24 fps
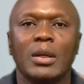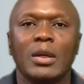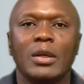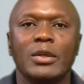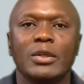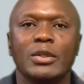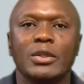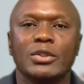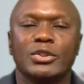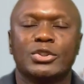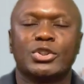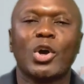
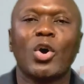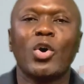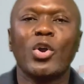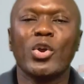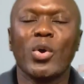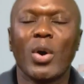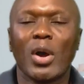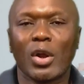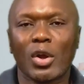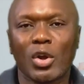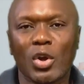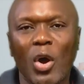So you are
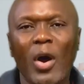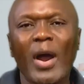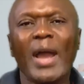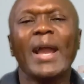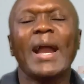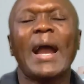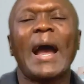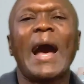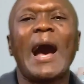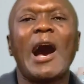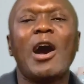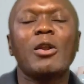going
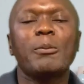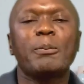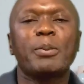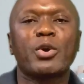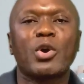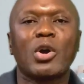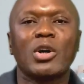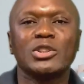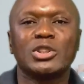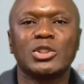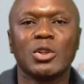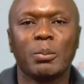out because
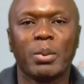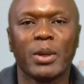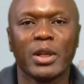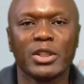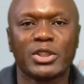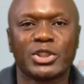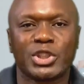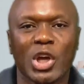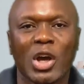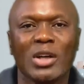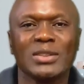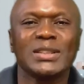you've been
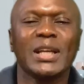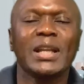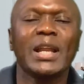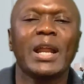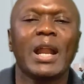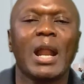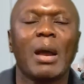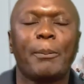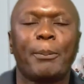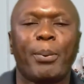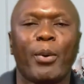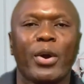chosen and
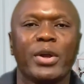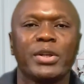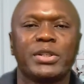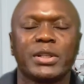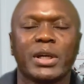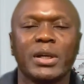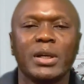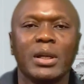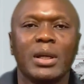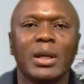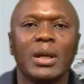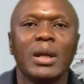appointed,
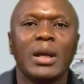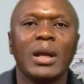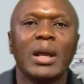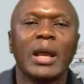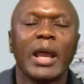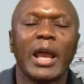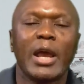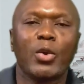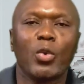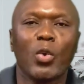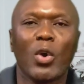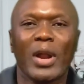and
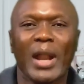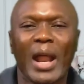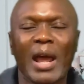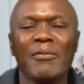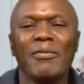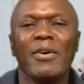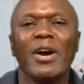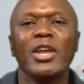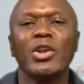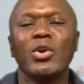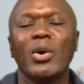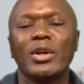whatever
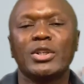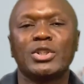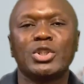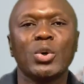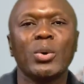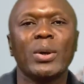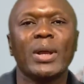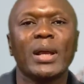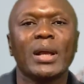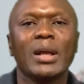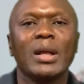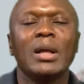you are
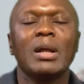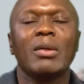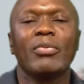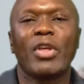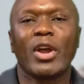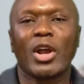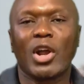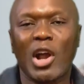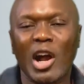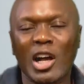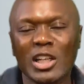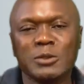doing, the
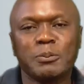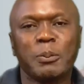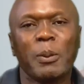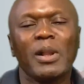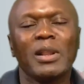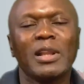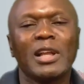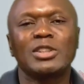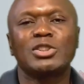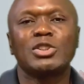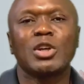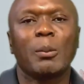gospel that
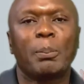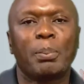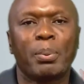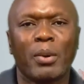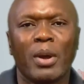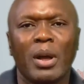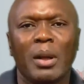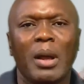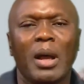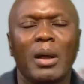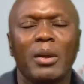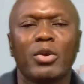you're, pre- uh,
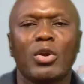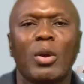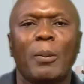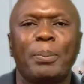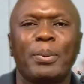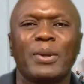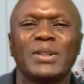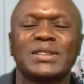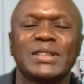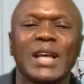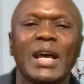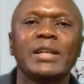you're
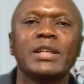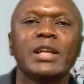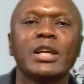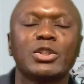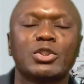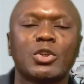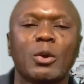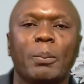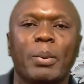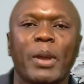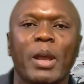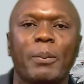presenting to
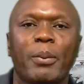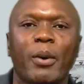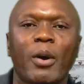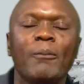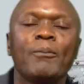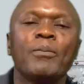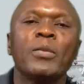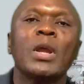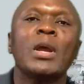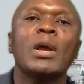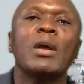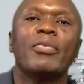people,
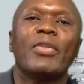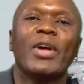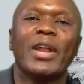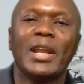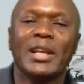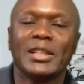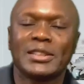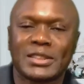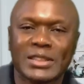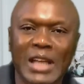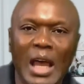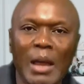the
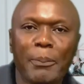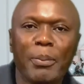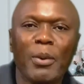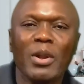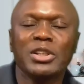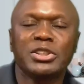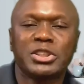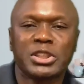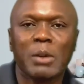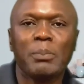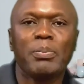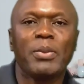
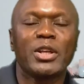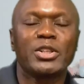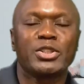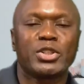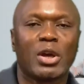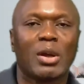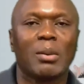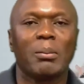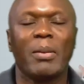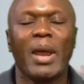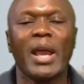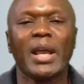discipleship that you're
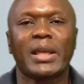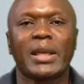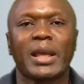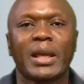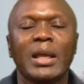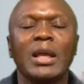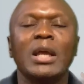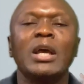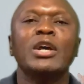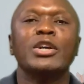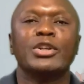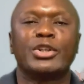making
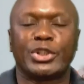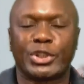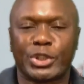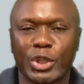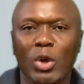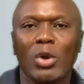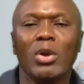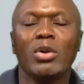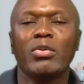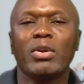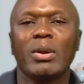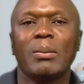should
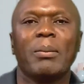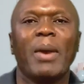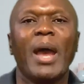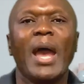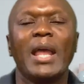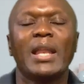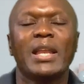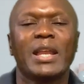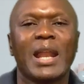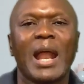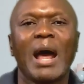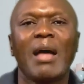remain. In
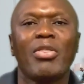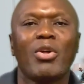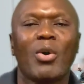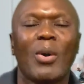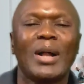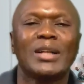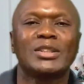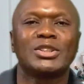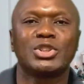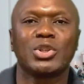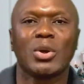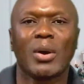other words,
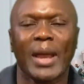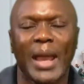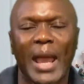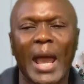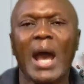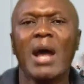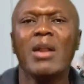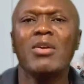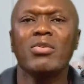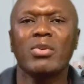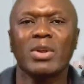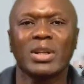your end
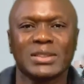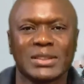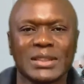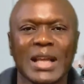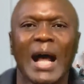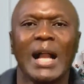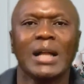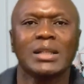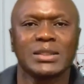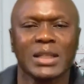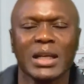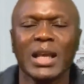result
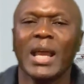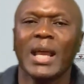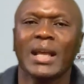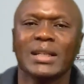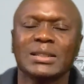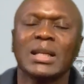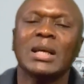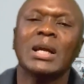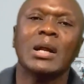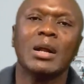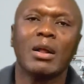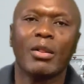is
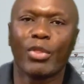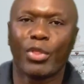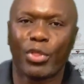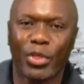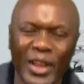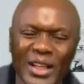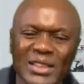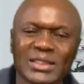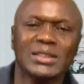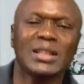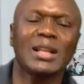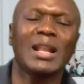this
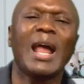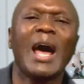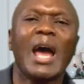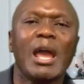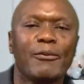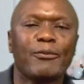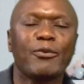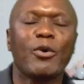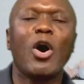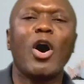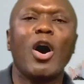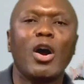life
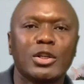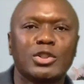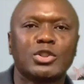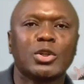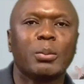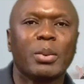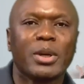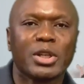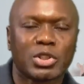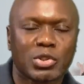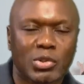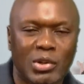ought to be
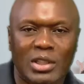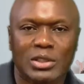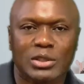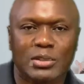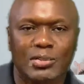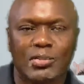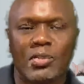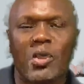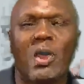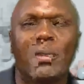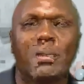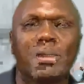
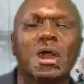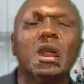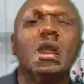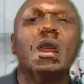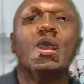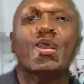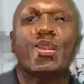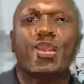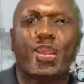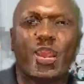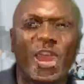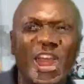transformed.
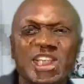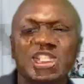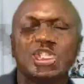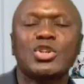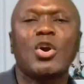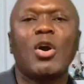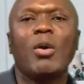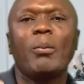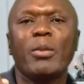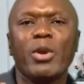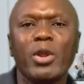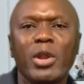This
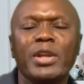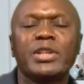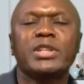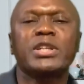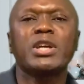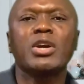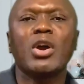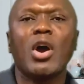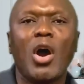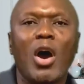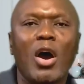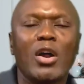community
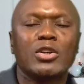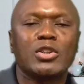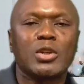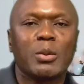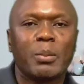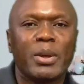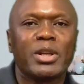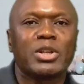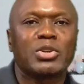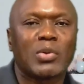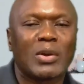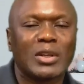ought to be
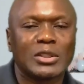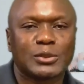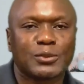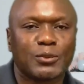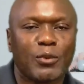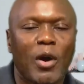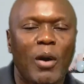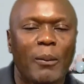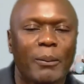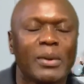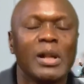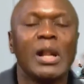
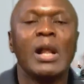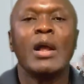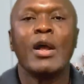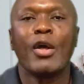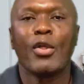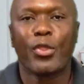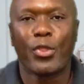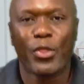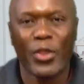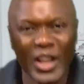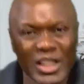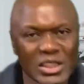transformed.
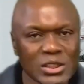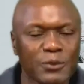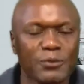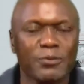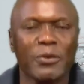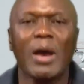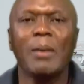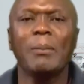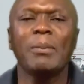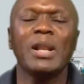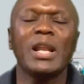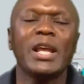This
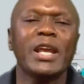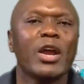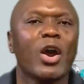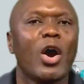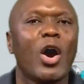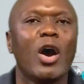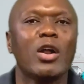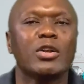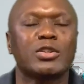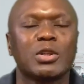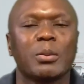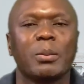family ought
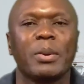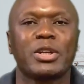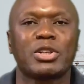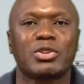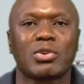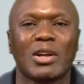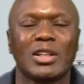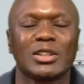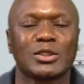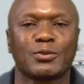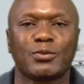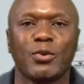to be
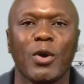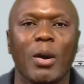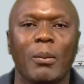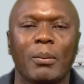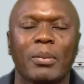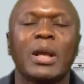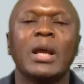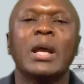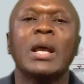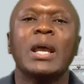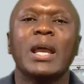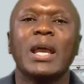transformed.
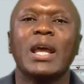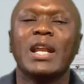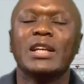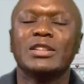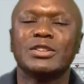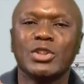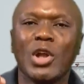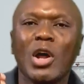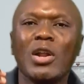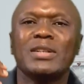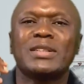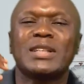It is
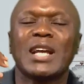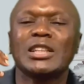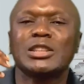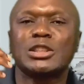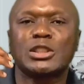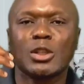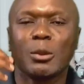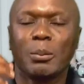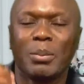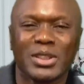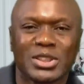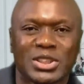not just to
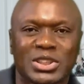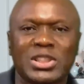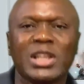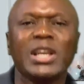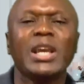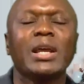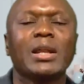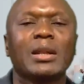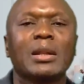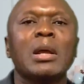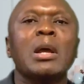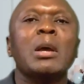be seen,
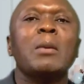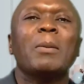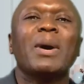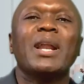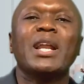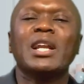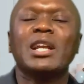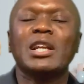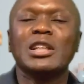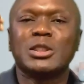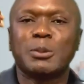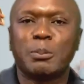but it
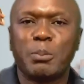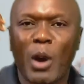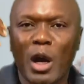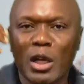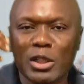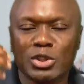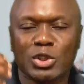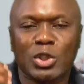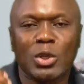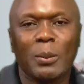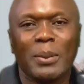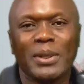is both to
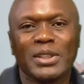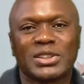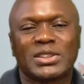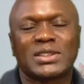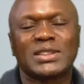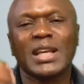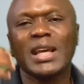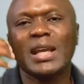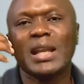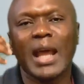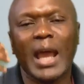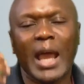be seen
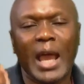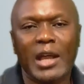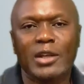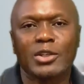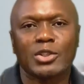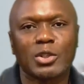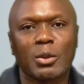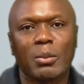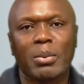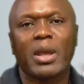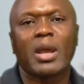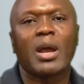and to
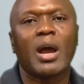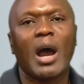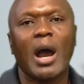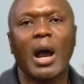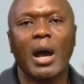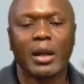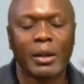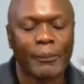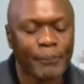be heard.